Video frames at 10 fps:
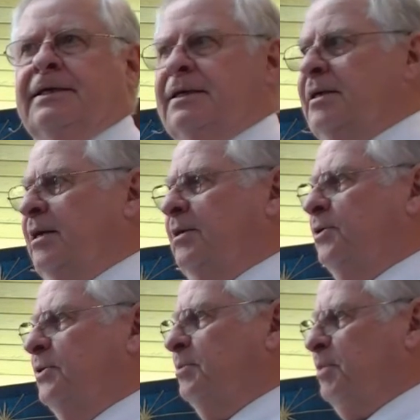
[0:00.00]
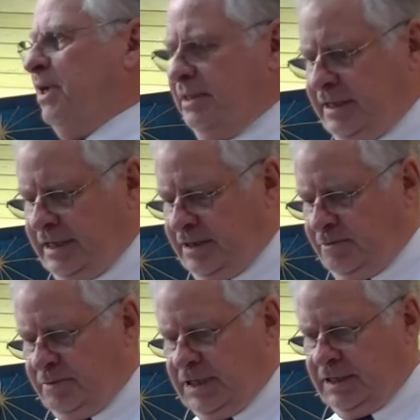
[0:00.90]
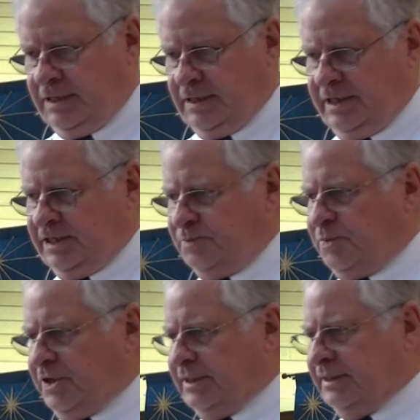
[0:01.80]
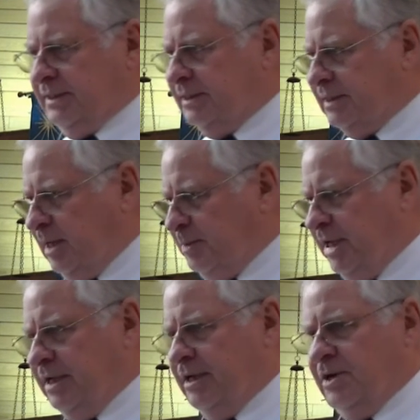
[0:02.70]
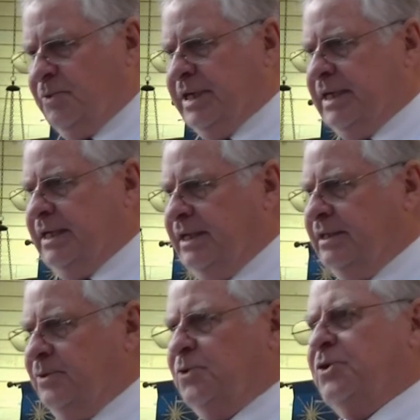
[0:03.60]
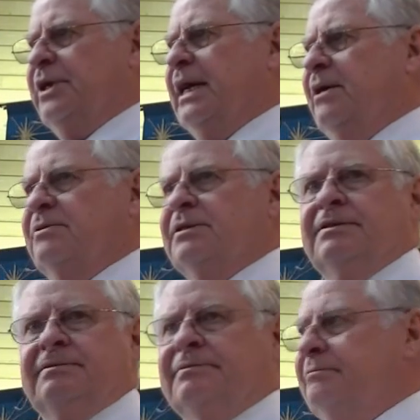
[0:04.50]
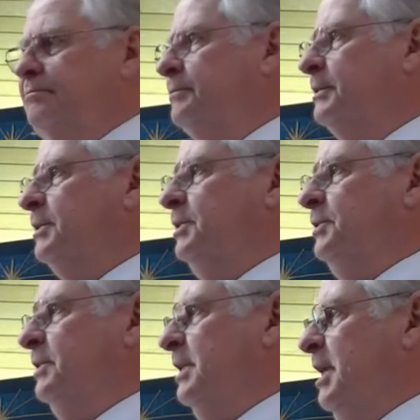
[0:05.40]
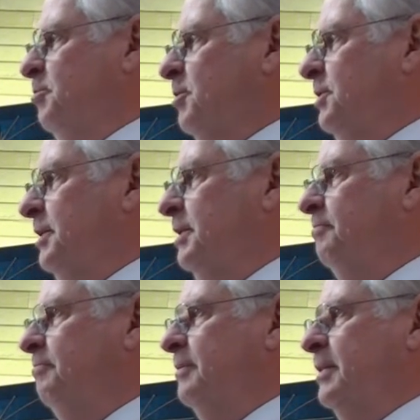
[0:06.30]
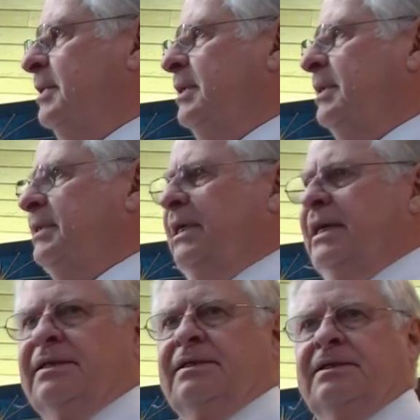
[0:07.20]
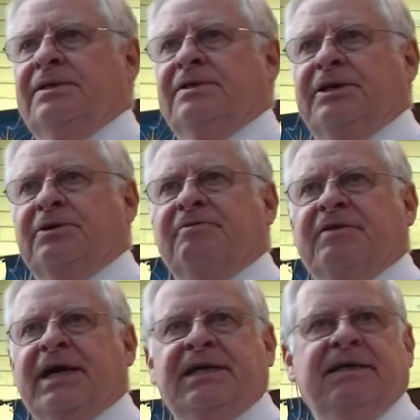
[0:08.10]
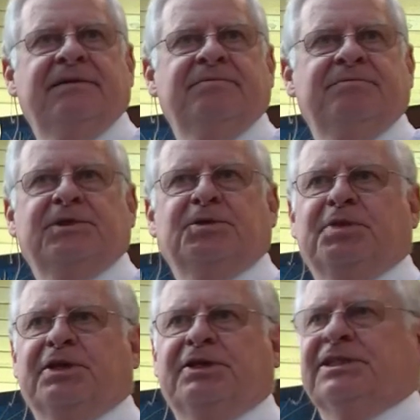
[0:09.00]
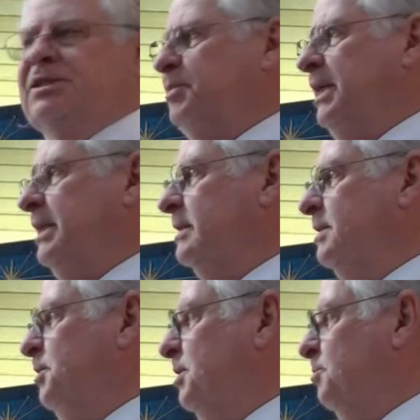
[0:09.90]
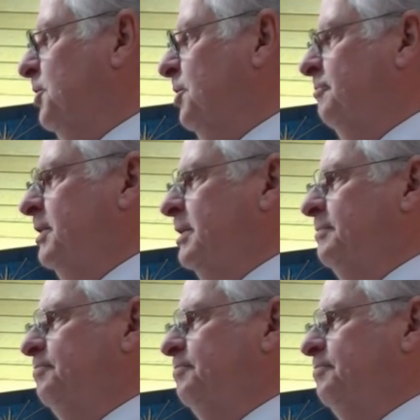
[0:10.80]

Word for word: Uh, I know the Bethlehem Express is coming. Are we getting the word out to the neighborhood that they're invited to participate, to be a part of it.